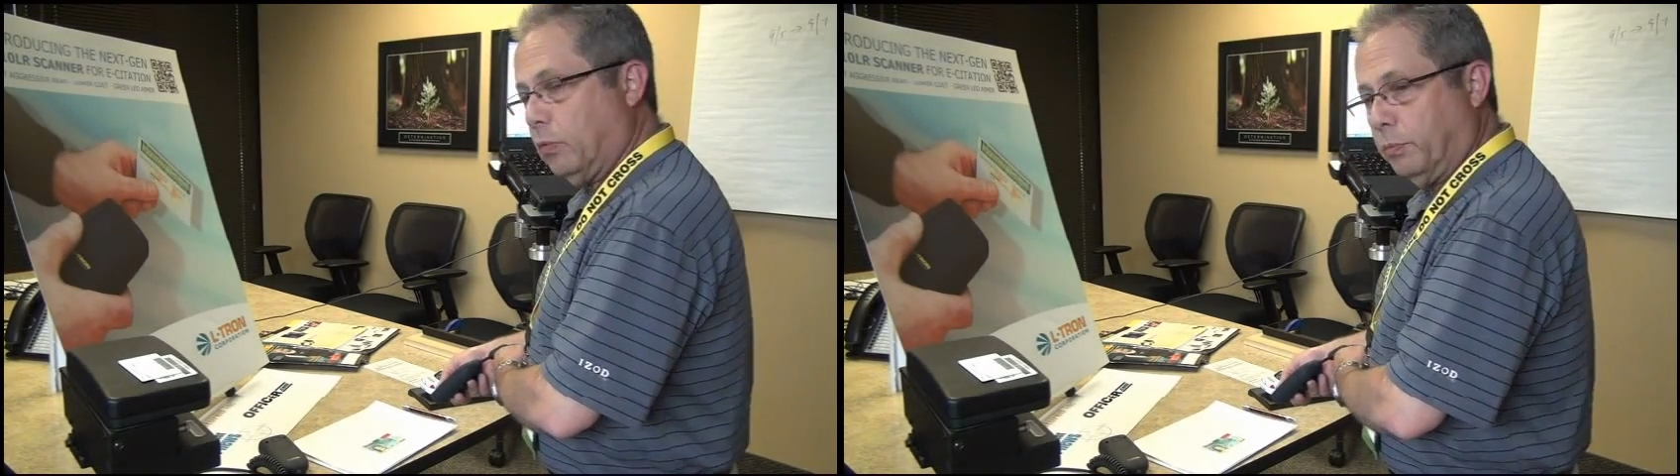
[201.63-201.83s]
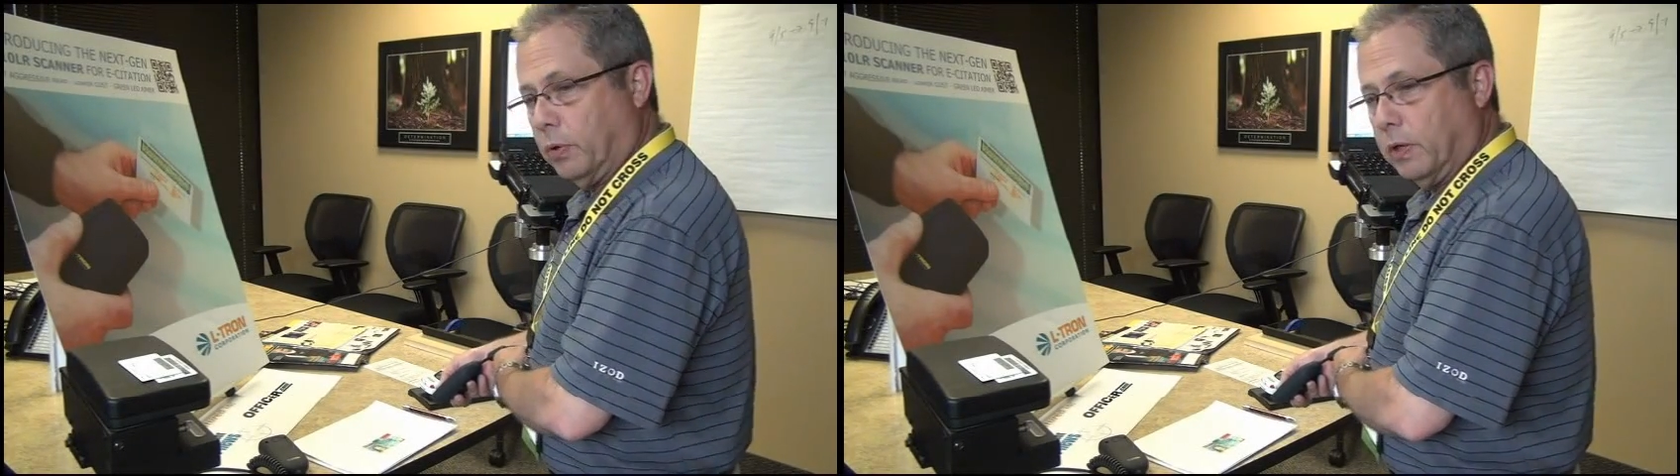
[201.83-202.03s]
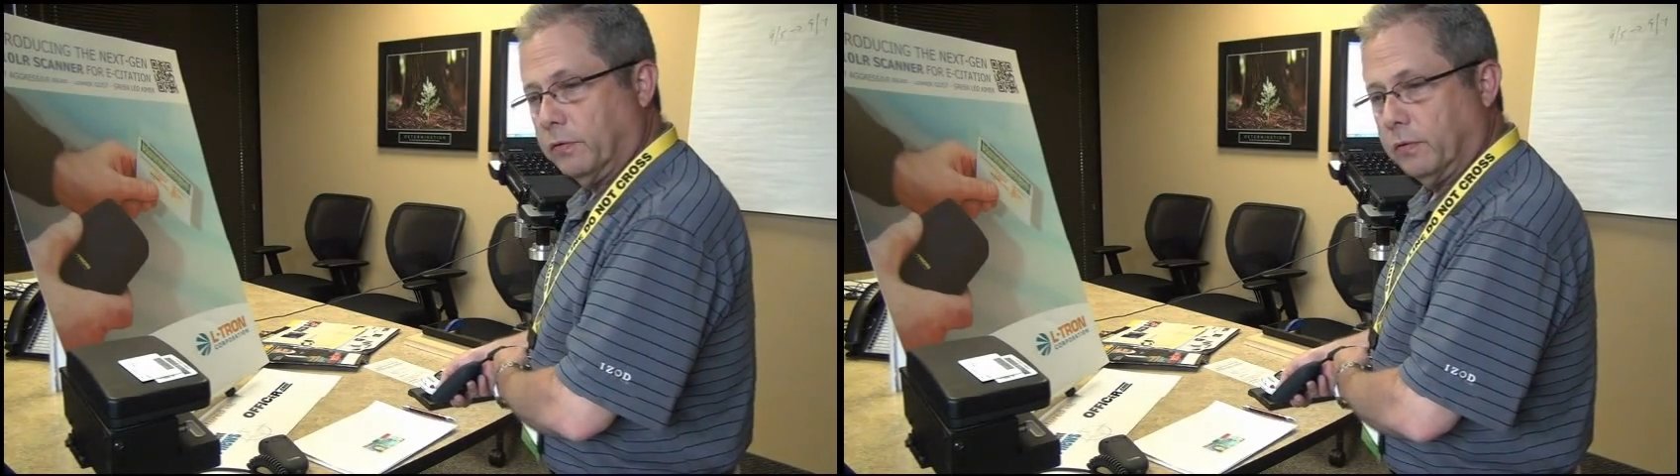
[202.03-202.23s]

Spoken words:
we press